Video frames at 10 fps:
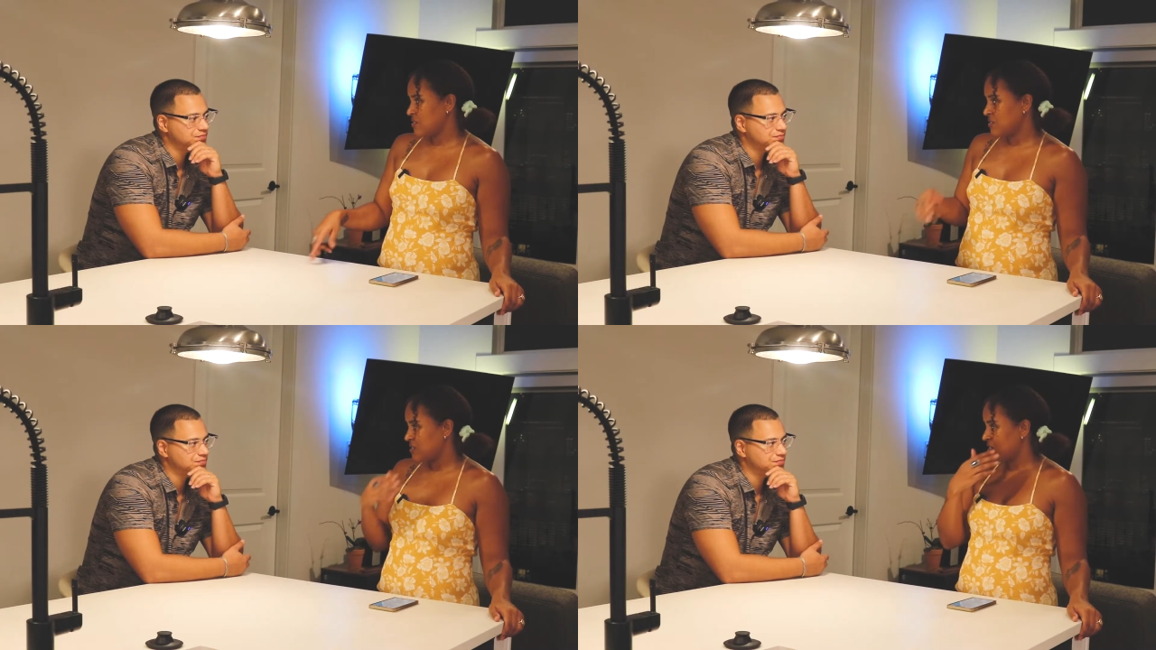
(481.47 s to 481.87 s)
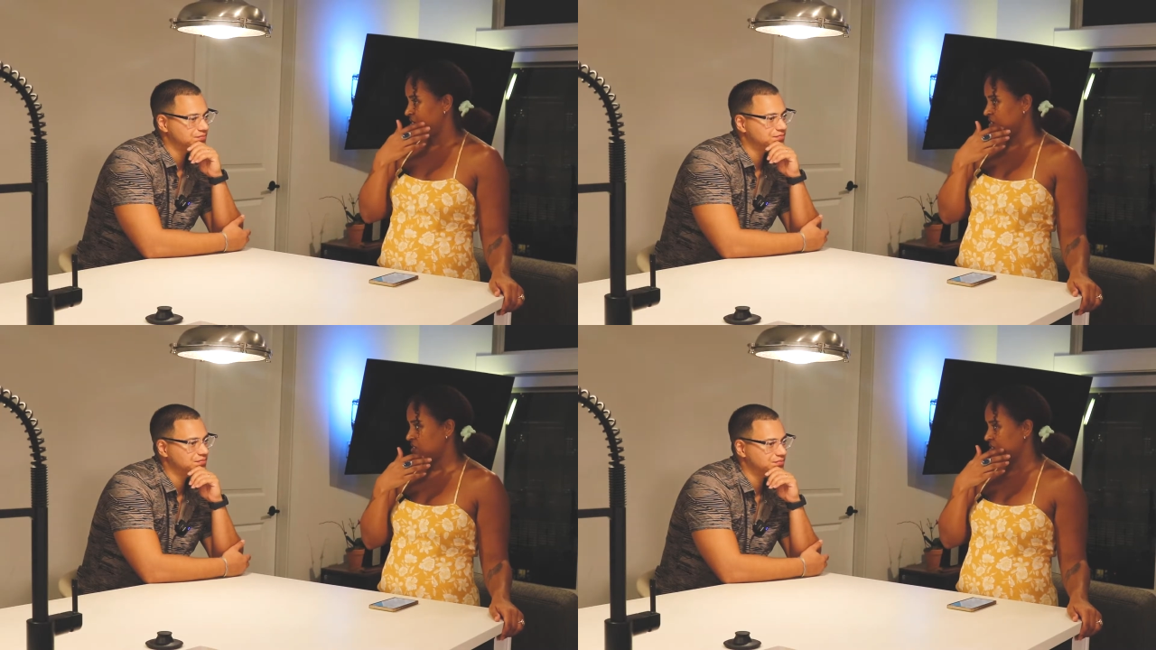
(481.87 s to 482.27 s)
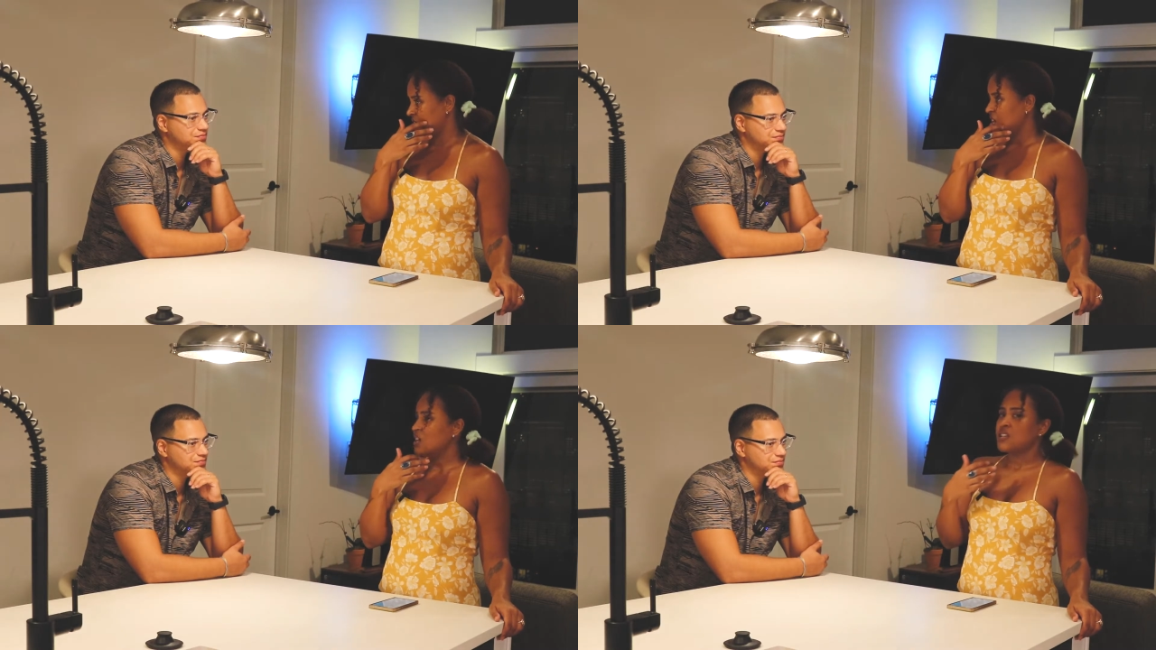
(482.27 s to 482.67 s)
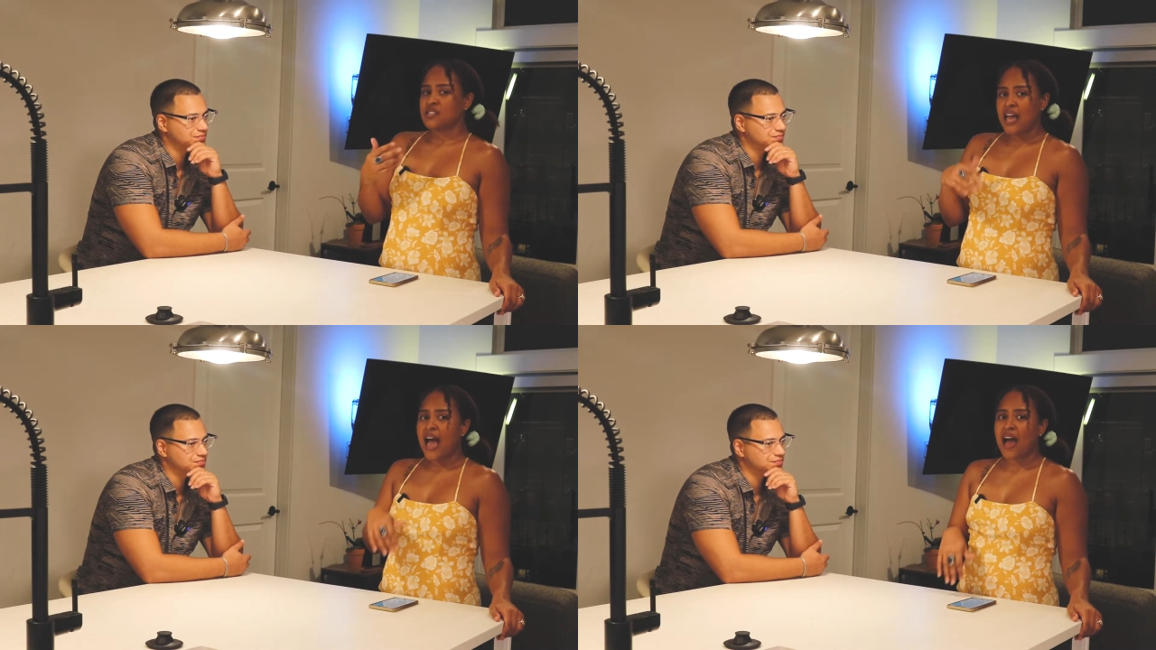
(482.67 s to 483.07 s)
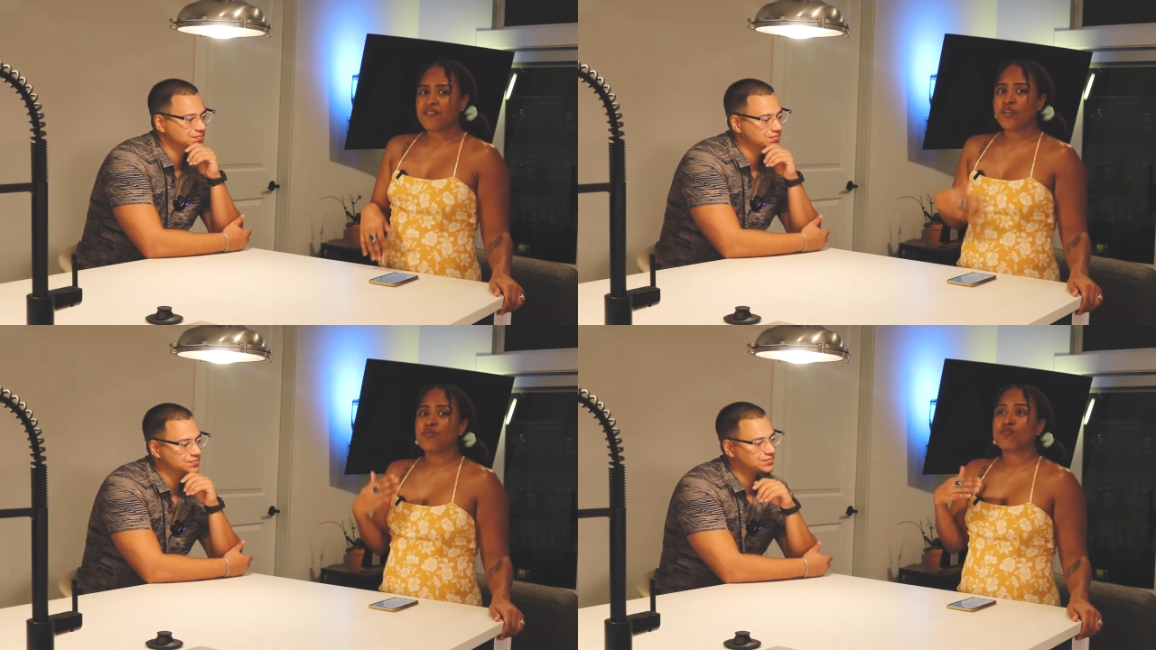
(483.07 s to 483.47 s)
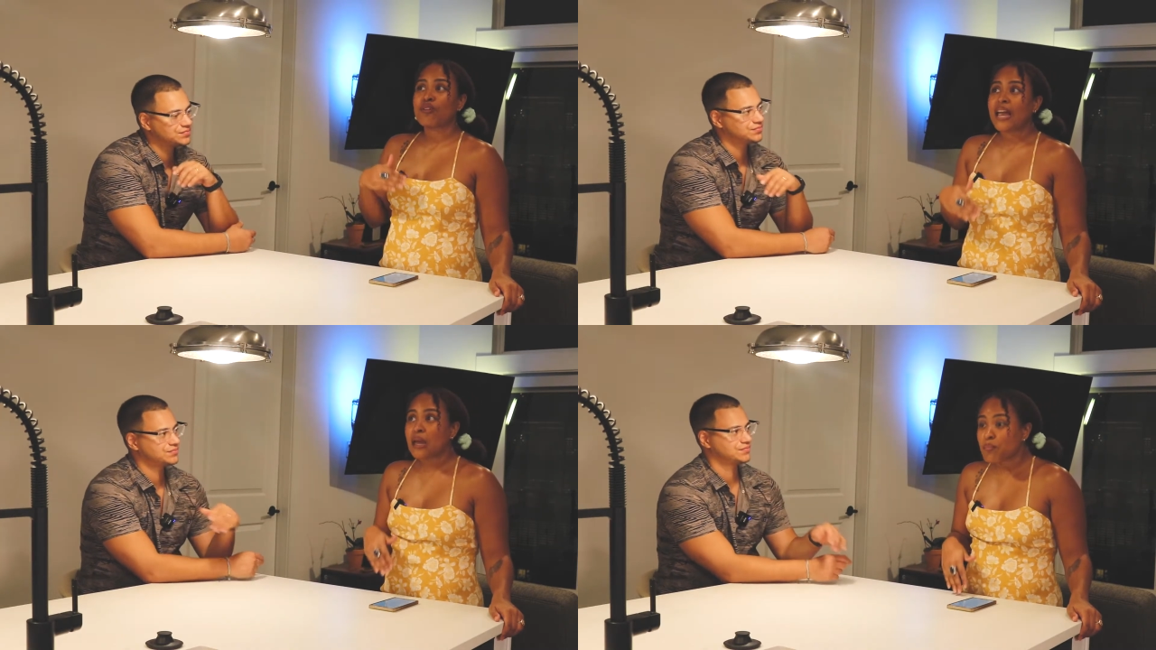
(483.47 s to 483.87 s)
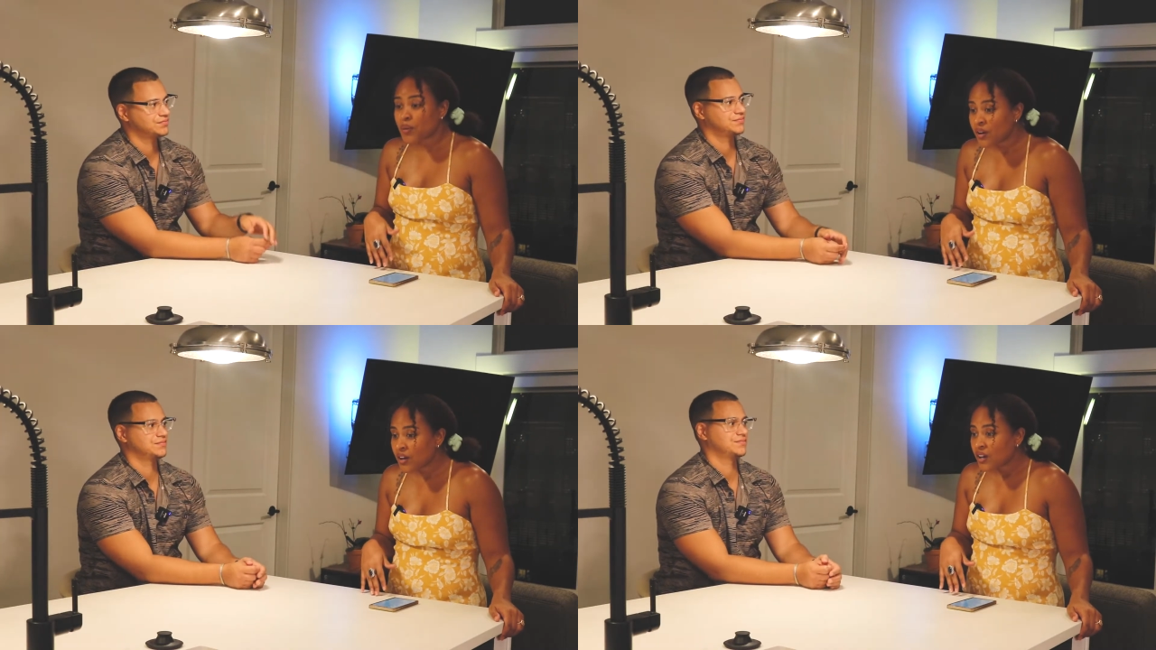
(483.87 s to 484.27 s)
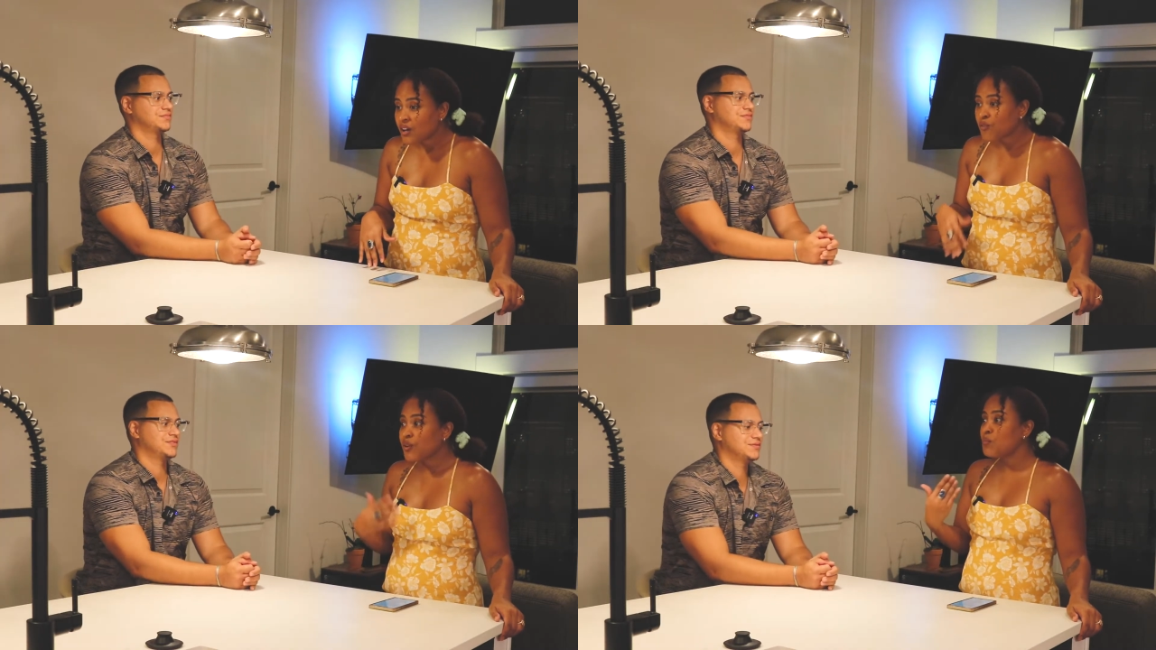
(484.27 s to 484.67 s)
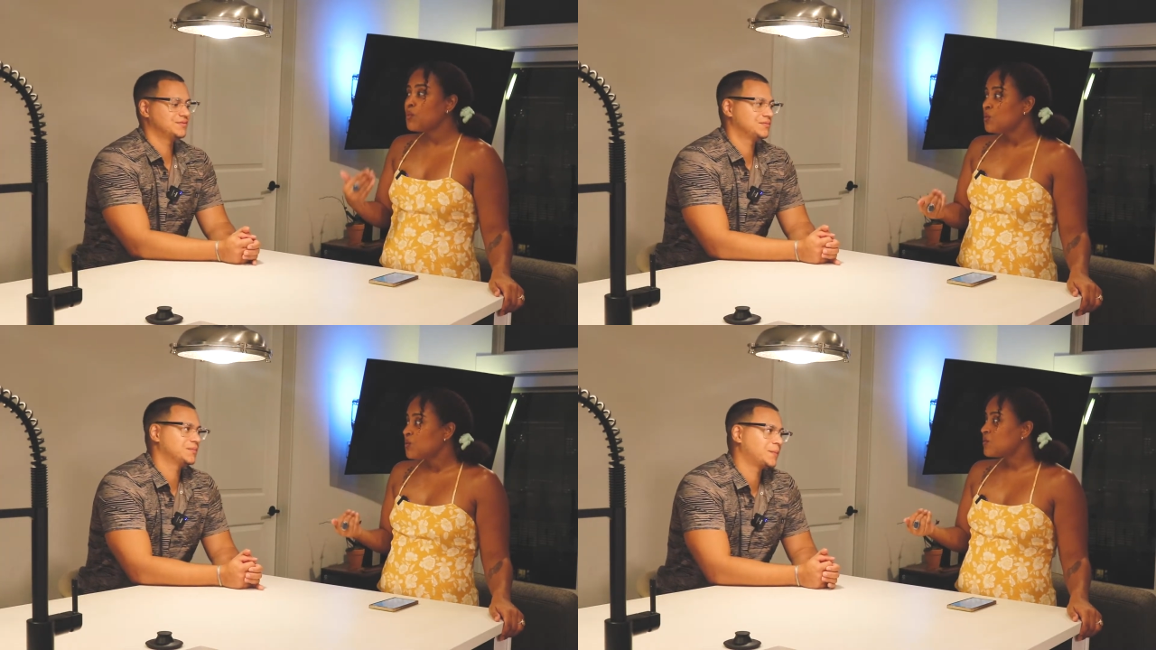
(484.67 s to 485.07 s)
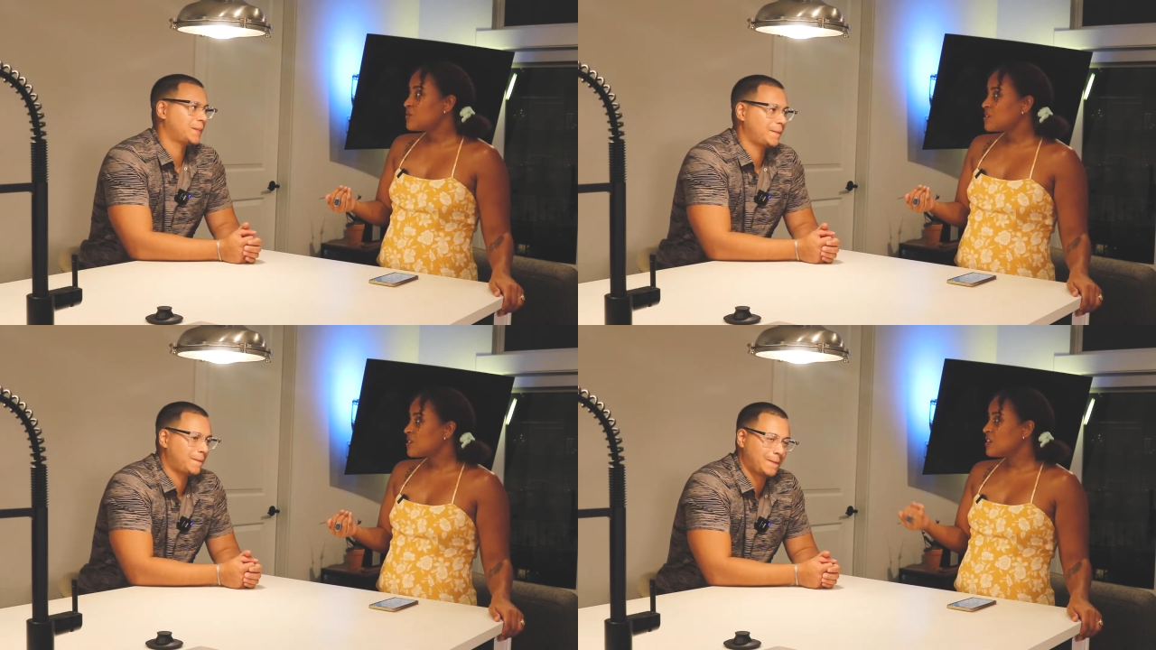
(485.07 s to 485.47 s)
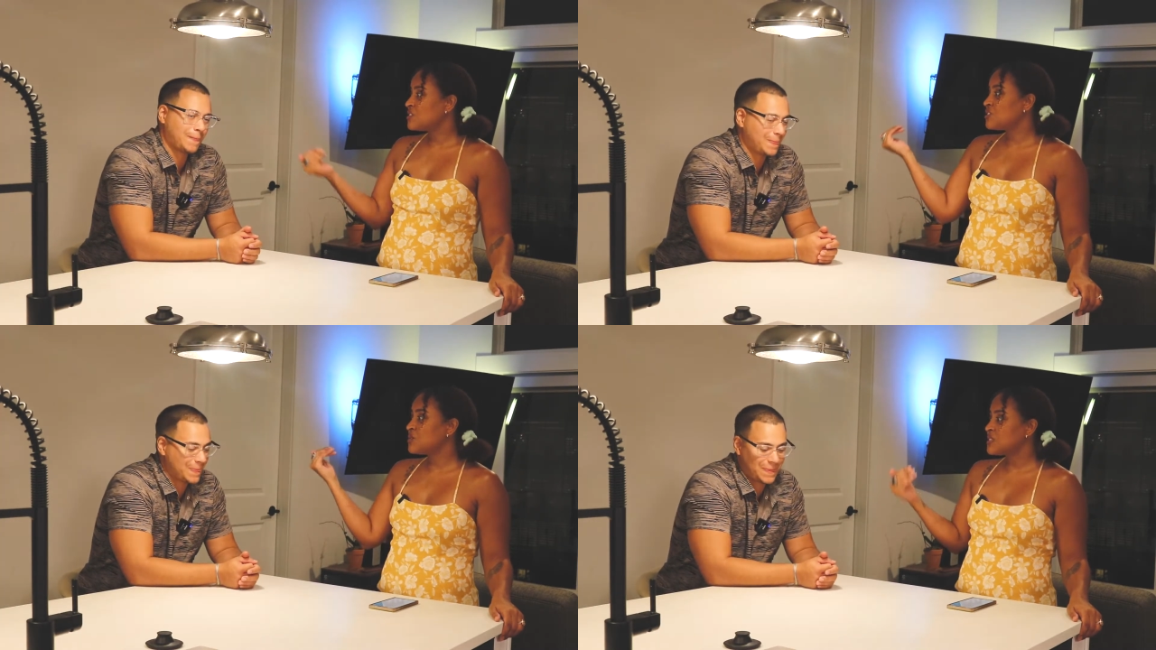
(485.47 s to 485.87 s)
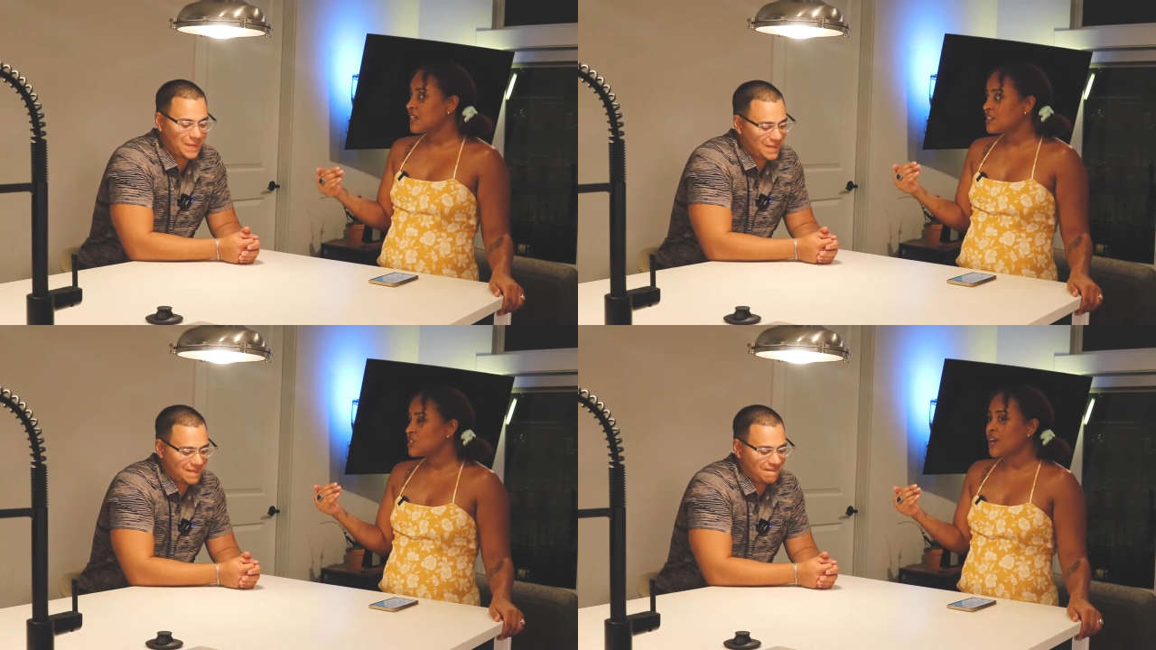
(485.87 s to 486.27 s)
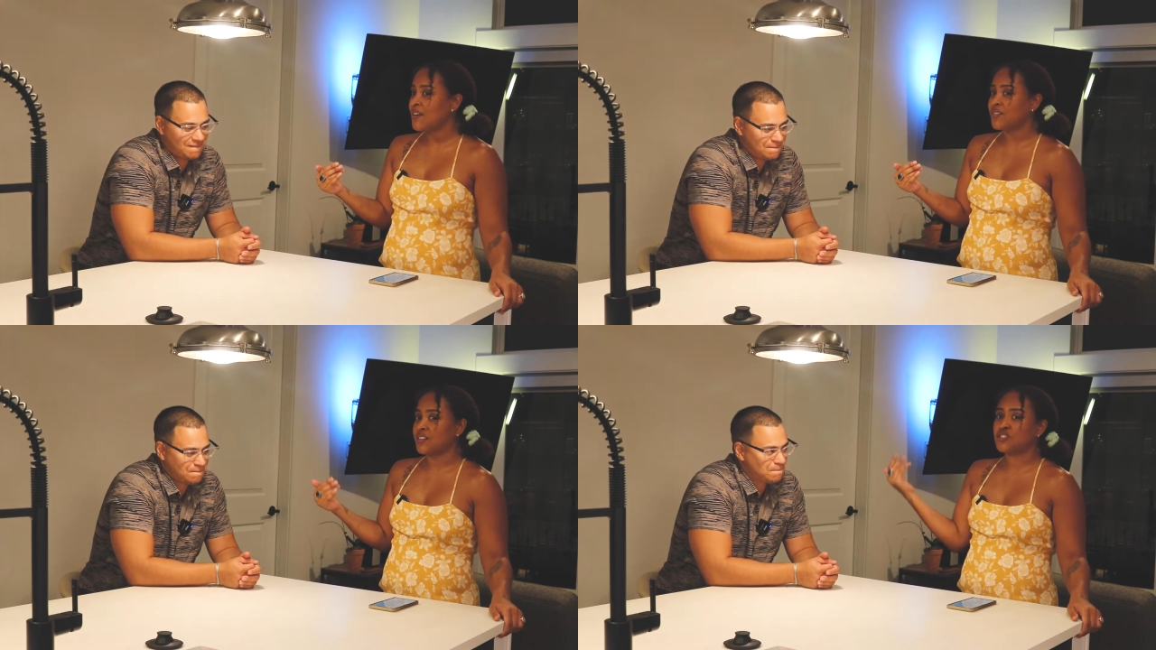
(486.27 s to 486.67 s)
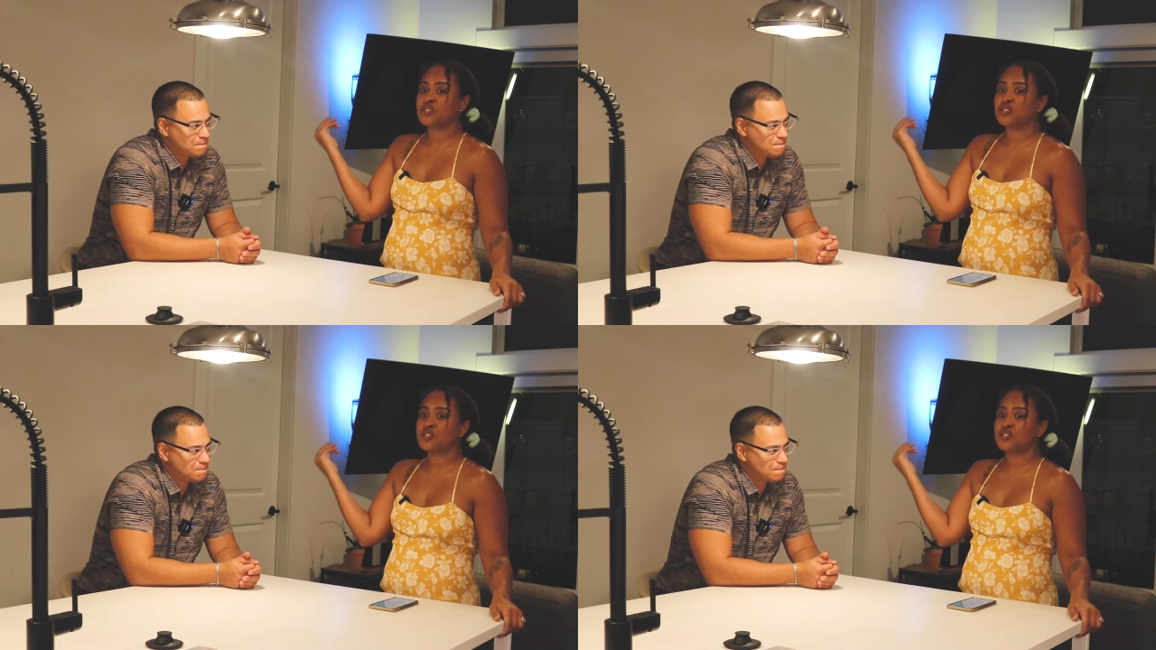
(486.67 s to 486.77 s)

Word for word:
Speaker 1: or six years to have her rape removed because she was sex trafficked and